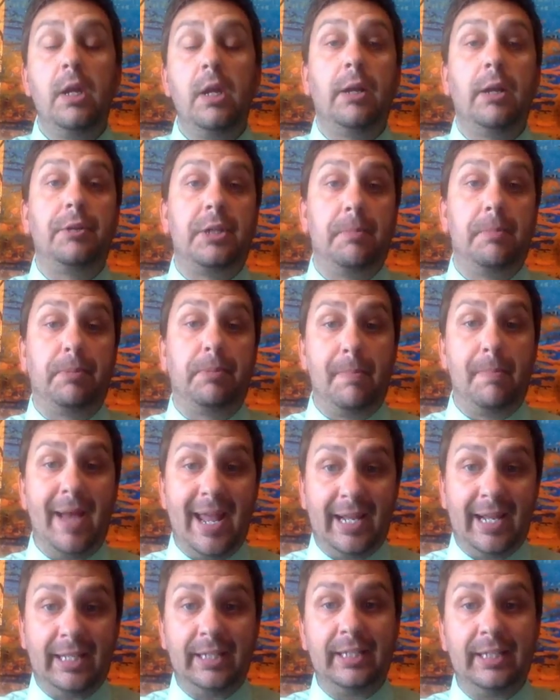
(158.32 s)
Now,
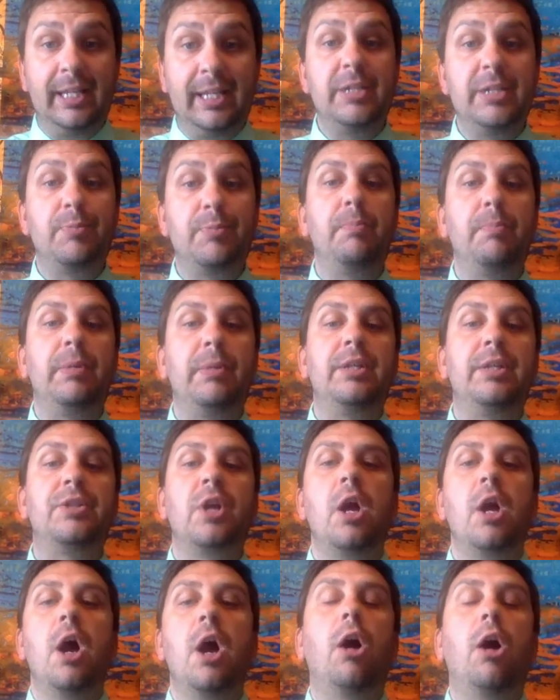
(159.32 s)
diplomatic engagement
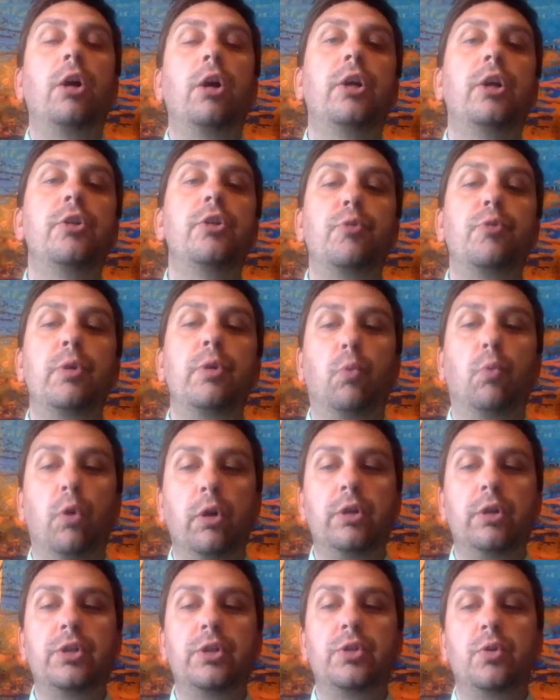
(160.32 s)
means our country
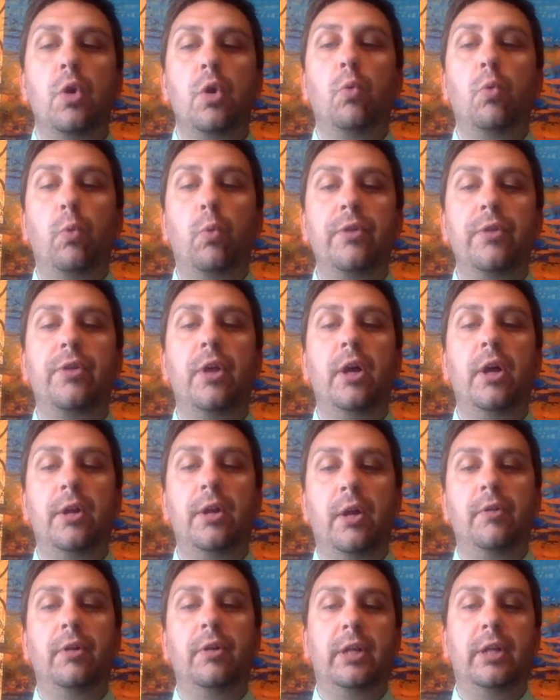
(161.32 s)
works with
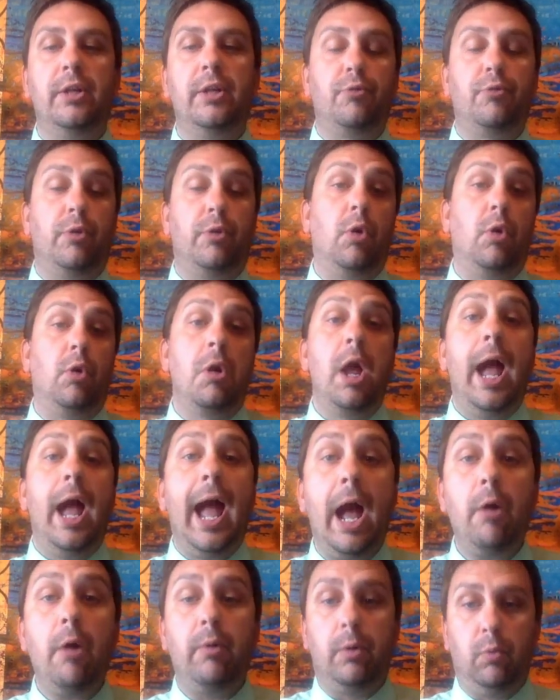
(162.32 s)
another country, or
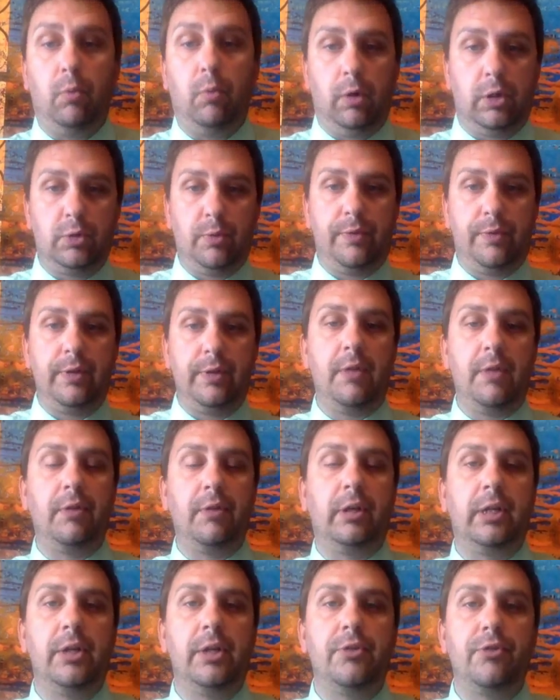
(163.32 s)
how it works with
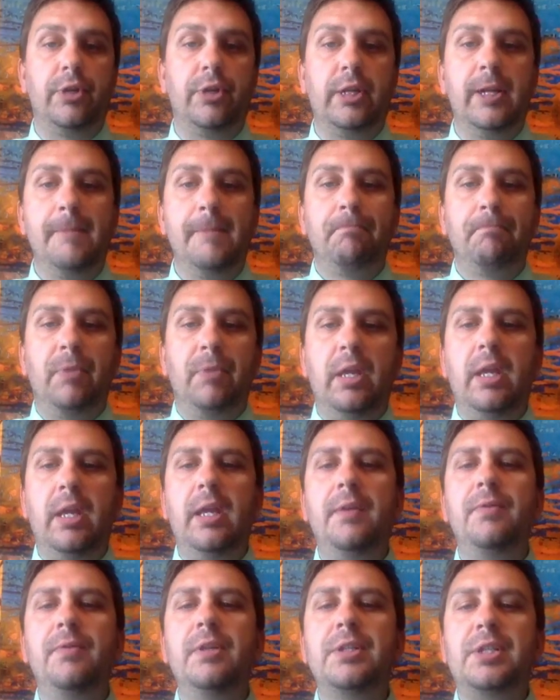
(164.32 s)
another country.
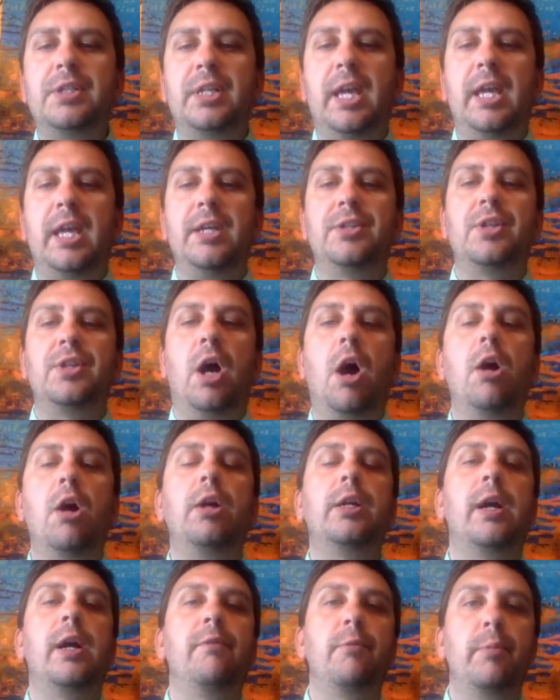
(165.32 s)
In this case,
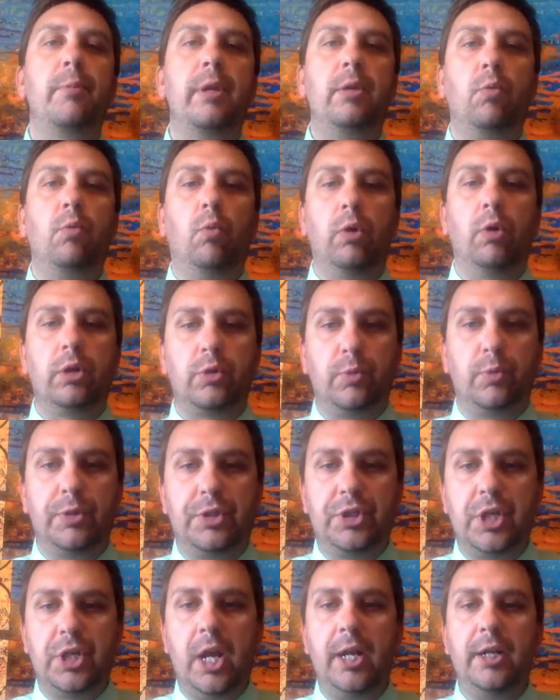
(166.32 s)
our government works
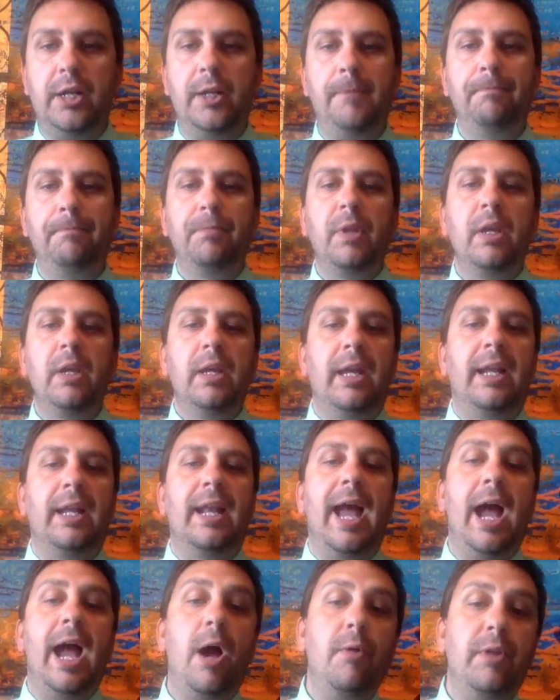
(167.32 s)
with China and
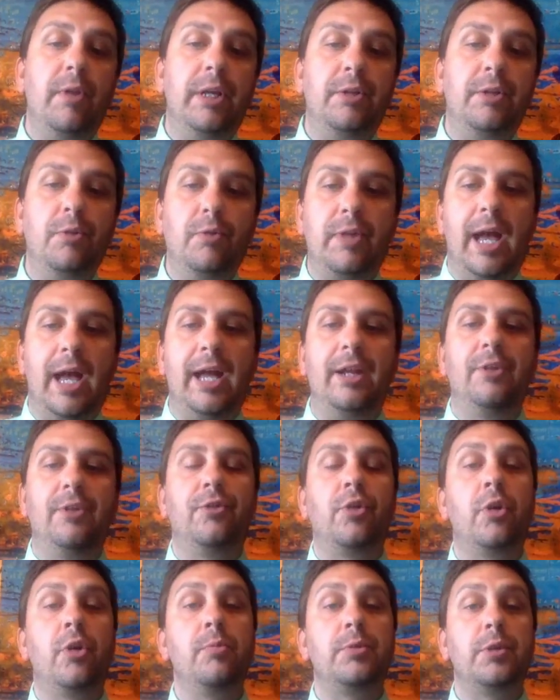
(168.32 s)
how they do that in
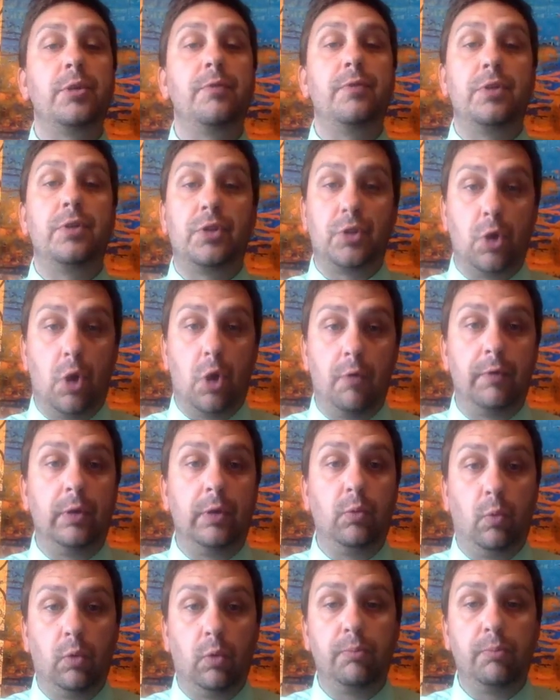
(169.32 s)
terms of
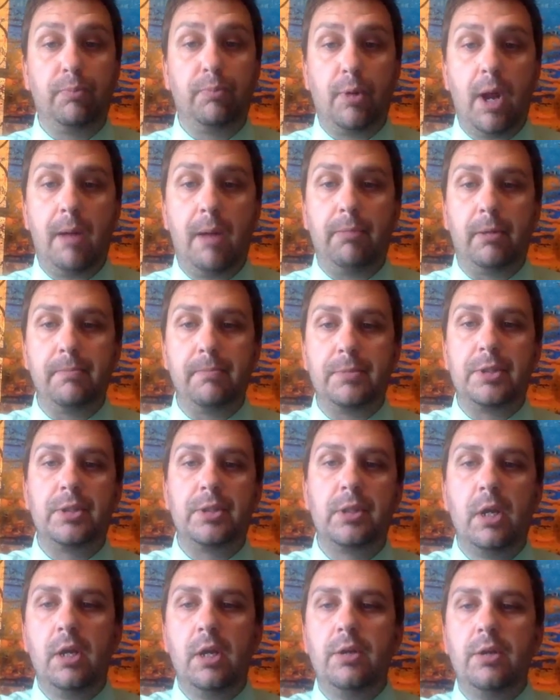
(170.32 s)
solving world
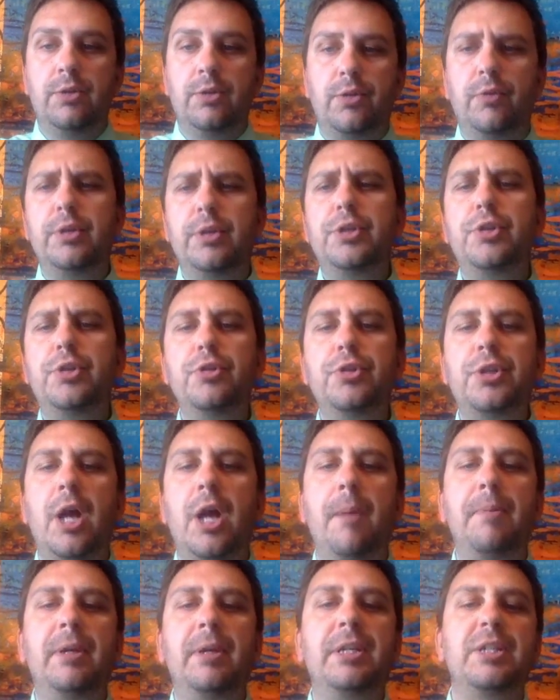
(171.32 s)
problems. So this year's
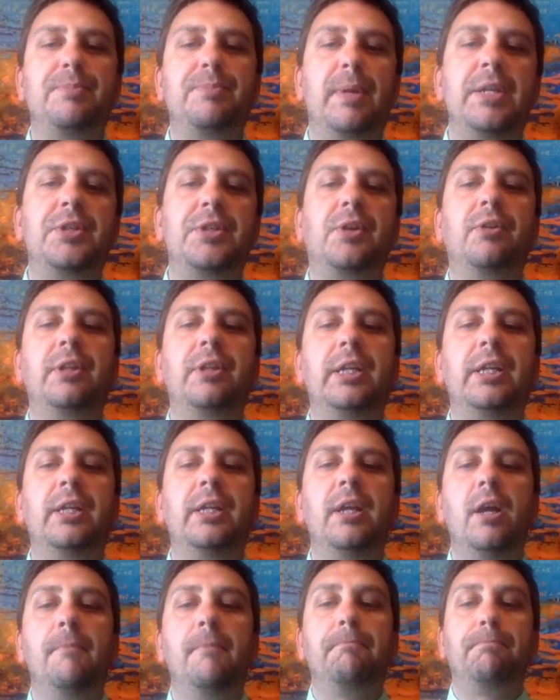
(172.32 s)
topic is
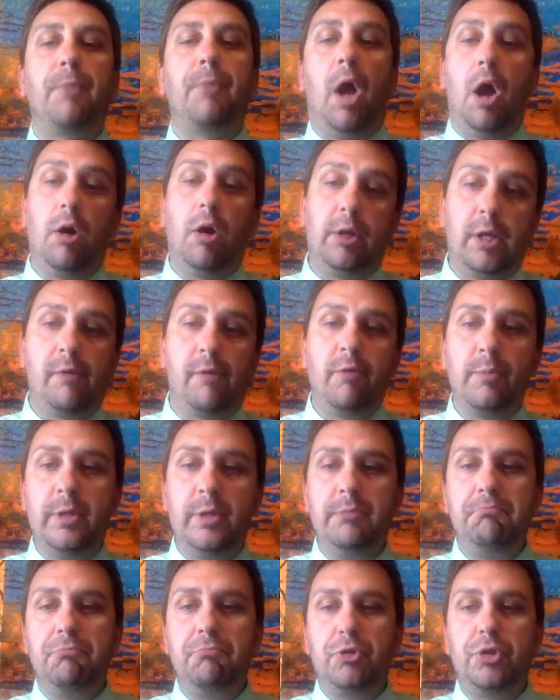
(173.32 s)
basically our
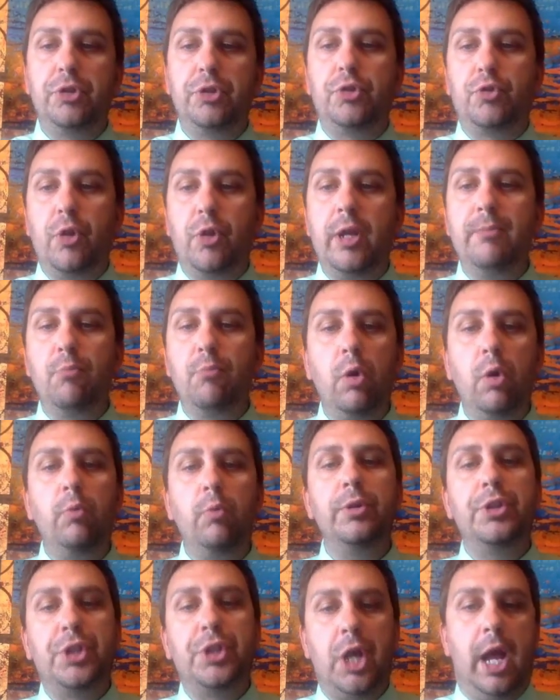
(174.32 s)
government should trade more
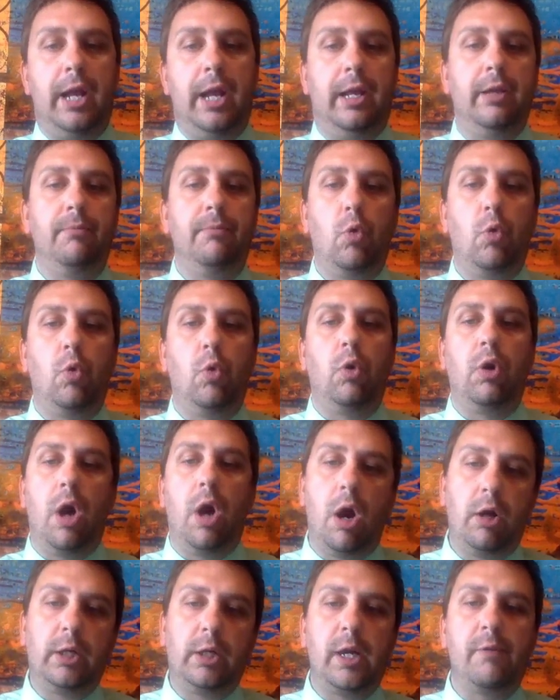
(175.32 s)
with China, or
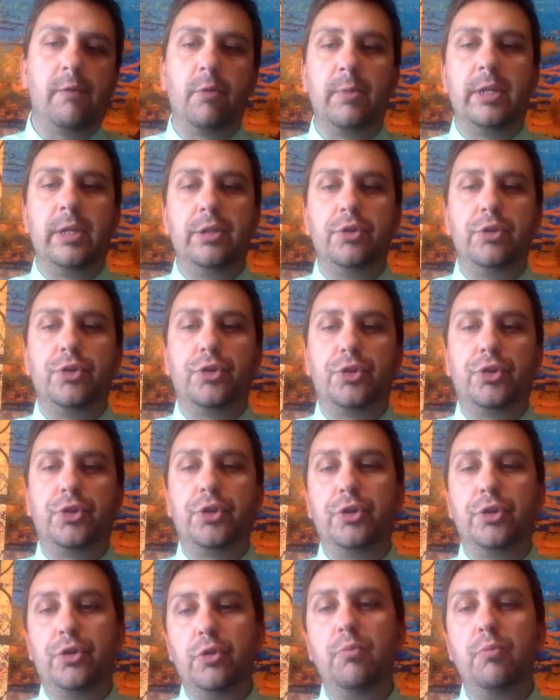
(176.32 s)
our government
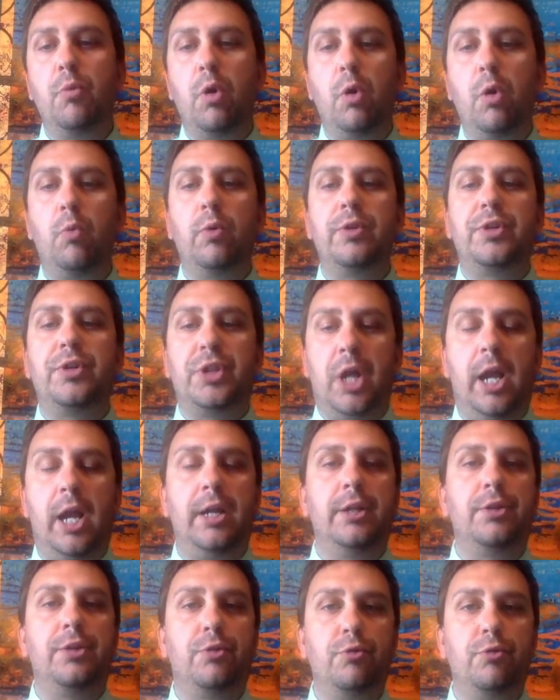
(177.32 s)
should do more with
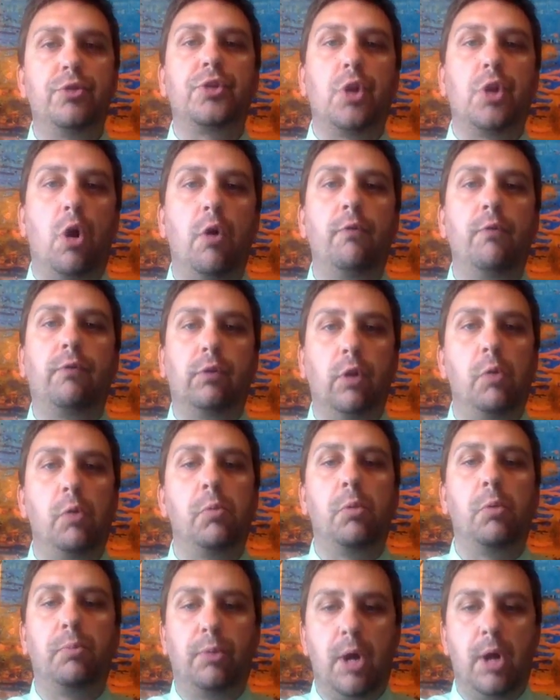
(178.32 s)
China to solve
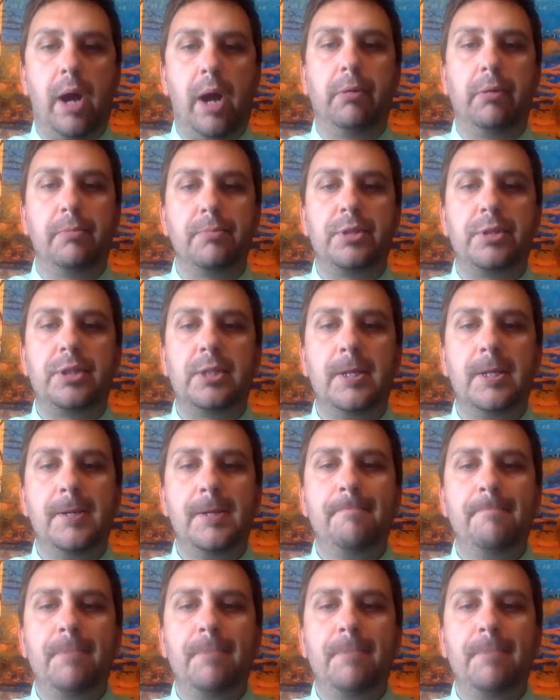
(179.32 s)
global problems.